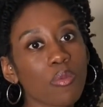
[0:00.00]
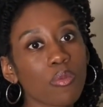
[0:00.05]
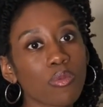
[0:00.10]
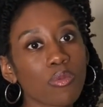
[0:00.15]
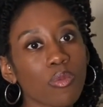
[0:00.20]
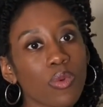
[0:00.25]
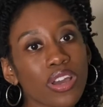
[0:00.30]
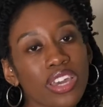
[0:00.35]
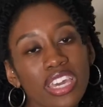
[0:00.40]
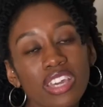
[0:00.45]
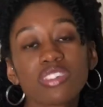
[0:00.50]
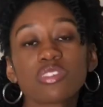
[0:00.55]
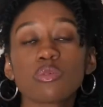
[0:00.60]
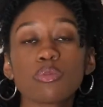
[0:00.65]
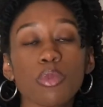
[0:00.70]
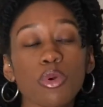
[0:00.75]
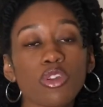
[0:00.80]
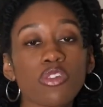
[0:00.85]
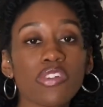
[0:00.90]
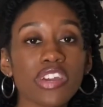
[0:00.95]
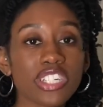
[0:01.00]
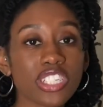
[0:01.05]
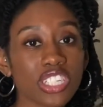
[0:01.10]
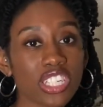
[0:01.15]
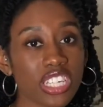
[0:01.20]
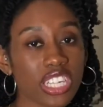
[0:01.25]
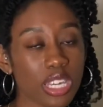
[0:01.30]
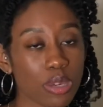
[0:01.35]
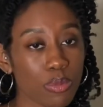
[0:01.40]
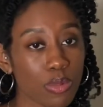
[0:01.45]
What gives me motivation
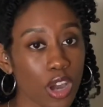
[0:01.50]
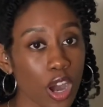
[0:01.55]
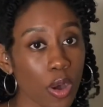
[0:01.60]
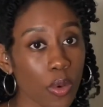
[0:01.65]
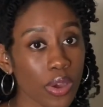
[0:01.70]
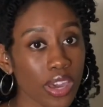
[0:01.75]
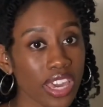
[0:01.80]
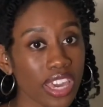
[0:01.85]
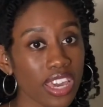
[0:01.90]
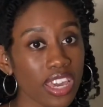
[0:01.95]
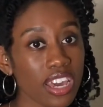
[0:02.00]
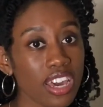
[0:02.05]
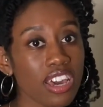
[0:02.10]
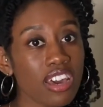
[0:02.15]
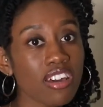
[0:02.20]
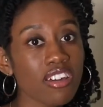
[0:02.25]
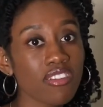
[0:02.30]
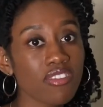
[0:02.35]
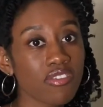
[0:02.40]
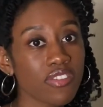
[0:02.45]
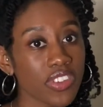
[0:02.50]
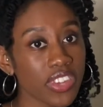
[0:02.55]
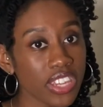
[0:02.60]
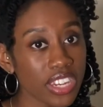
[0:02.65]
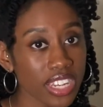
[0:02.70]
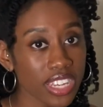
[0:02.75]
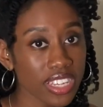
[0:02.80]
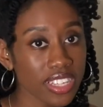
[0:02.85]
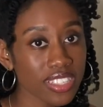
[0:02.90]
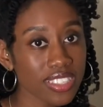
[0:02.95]
to keep going.
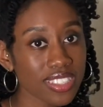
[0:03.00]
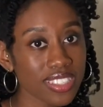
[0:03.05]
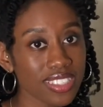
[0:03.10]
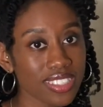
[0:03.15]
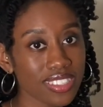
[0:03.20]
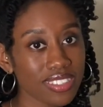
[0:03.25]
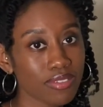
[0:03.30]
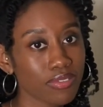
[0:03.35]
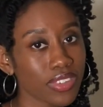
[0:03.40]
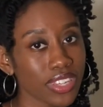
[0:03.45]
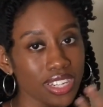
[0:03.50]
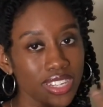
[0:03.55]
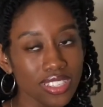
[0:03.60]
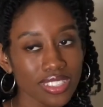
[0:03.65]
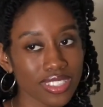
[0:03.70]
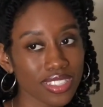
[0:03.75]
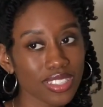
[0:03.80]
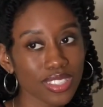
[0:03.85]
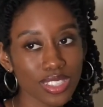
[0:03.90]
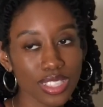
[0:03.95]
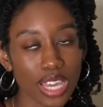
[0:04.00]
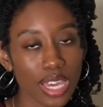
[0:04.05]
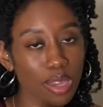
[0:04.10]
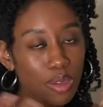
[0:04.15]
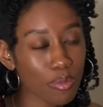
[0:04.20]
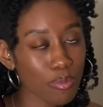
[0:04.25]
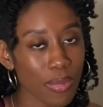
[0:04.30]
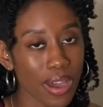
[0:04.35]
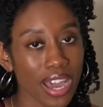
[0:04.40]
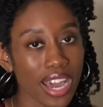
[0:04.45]
Venus is like
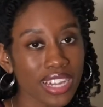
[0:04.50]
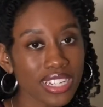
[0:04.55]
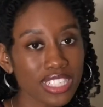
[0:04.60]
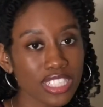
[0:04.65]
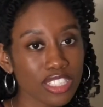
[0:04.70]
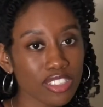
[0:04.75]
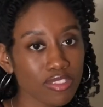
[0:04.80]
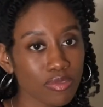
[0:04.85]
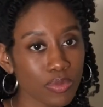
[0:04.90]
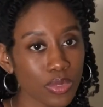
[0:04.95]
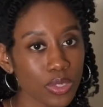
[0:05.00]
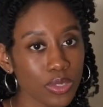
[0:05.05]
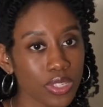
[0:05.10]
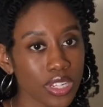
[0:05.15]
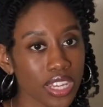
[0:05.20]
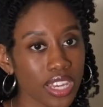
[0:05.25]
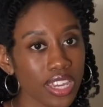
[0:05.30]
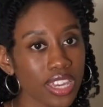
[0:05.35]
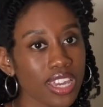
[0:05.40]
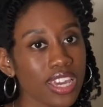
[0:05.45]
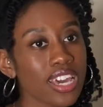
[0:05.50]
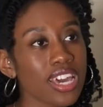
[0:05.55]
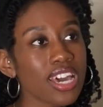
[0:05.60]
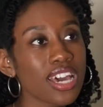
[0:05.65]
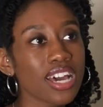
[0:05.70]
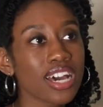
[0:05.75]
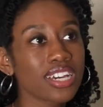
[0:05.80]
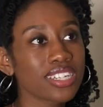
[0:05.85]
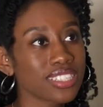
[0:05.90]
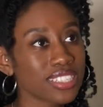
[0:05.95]
my idea of beauty.
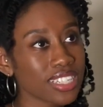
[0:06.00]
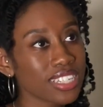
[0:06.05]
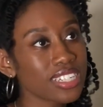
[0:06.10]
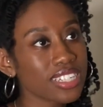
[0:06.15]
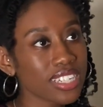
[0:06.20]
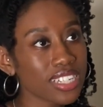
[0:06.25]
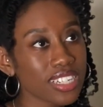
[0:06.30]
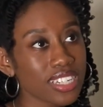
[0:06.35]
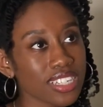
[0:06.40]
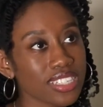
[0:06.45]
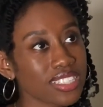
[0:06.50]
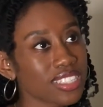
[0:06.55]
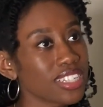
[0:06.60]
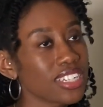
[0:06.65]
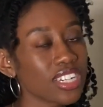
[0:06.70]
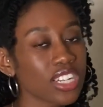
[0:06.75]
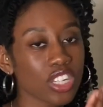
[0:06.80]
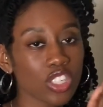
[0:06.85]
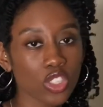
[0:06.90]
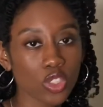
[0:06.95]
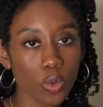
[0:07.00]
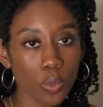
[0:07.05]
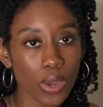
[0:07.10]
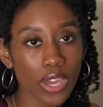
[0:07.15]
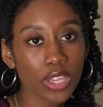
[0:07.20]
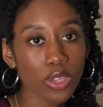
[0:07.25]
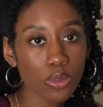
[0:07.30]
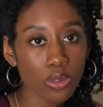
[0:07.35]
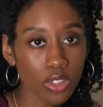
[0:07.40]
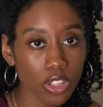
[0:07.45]
Ascendant is the way
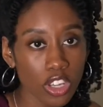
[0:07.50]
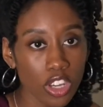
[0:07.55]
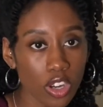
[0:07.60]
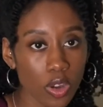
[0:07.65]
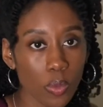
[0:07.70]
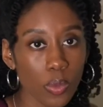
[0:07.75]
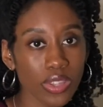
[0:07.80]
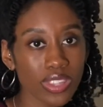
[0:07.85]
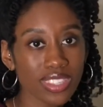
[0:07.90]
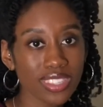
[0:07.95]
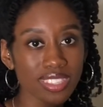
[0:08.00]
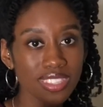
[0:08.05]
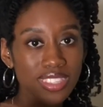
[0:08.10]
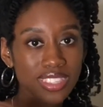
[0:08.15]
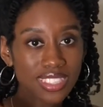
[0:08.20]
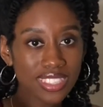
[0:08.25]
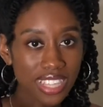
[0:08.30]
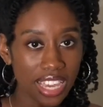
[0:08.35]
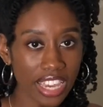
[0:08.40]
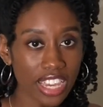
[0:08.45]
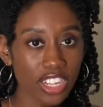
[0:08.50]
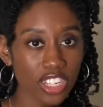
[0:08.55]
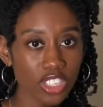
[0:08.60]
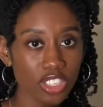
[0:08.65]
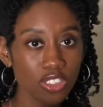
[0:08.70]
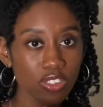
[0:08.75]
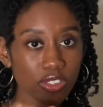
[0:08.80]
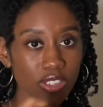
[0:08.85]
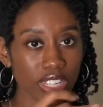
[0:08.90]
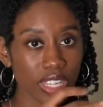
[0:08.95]
you look, with the 2nd
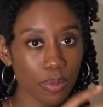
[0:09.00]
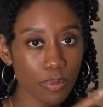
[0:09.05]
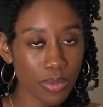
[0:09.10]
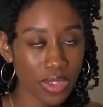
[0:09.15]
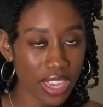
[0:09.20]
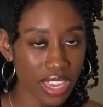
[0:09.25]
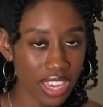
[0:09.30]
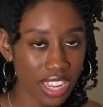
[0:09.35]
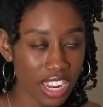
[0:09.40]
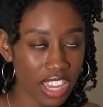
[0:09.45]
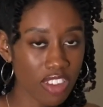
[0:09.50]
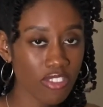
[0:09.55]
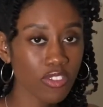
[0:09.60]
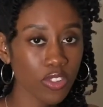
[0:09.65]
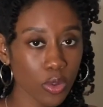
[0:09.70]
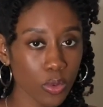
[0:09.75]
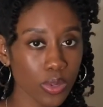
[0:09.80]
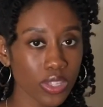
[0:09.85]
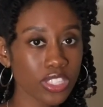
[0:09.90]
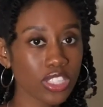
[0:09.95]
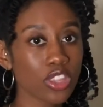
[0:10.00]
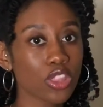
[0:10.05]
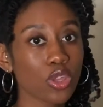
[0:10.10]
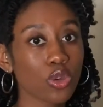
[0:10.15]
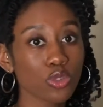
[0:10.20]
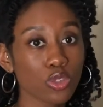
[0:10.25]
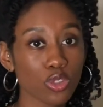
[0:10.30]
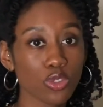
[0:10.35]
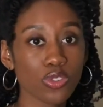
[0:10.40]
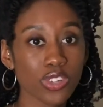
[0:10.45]
degree being an influence in
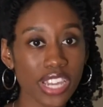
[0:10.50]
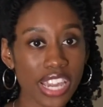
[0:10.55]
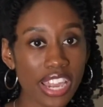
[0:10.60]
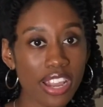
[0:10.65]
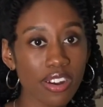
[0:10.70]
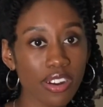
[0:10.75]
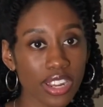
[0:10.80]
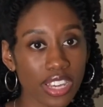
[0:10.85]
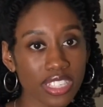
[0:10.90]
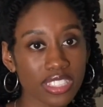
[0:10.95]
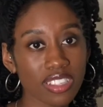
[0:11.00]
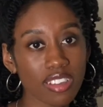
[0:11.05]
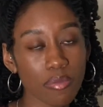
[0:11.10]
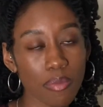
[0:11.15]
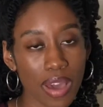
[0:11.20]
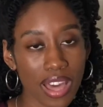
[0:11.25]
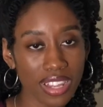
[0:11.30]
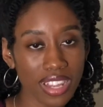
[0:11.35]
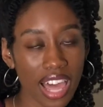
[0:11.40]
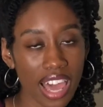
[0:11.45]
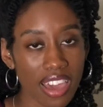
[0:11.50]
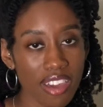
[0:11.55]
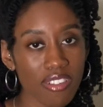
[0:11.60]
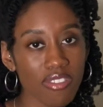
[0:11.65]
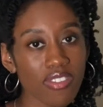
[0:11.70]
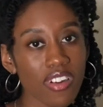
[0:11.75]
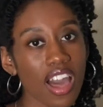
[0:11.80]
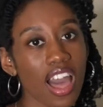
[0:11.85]
those 3 areas of my life.